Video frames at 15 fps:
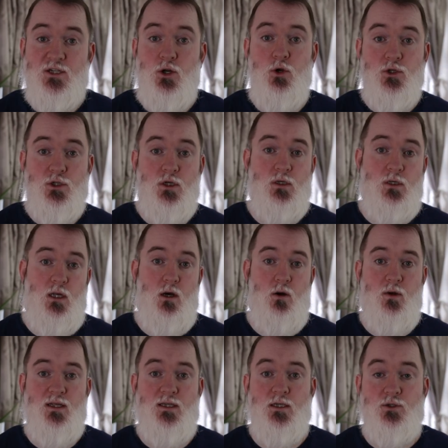solution
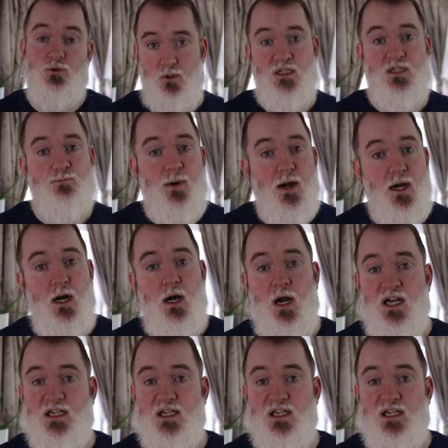now, it is to inspire